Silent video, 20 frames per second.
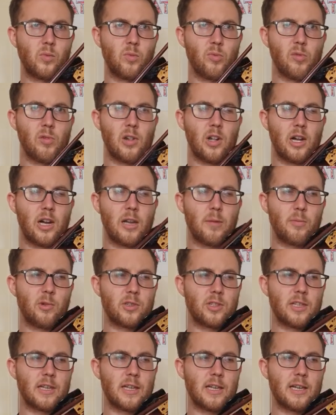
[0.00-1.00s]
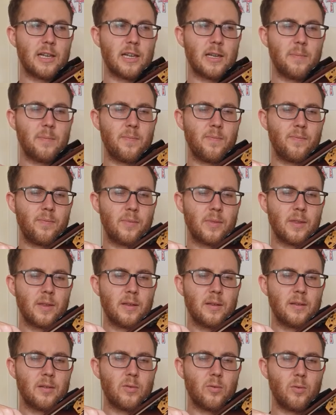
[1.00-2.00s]
One more time.
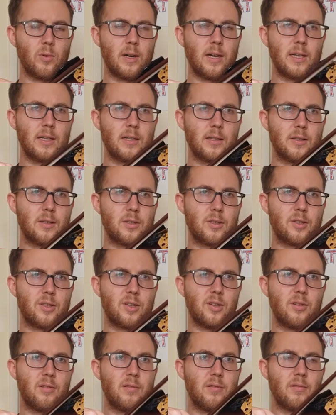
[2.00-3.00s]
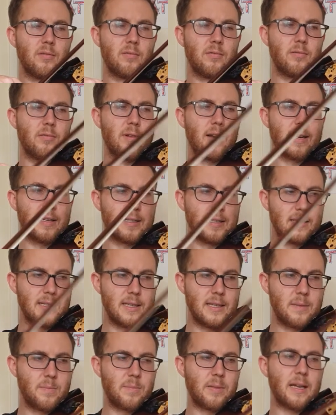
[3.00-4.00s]
One, two,
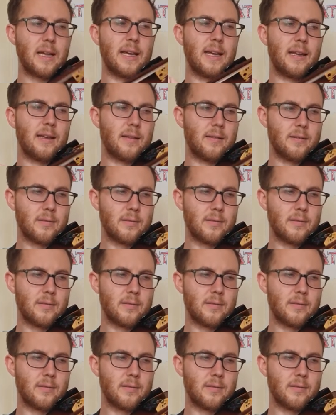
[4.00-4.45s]
ready, play.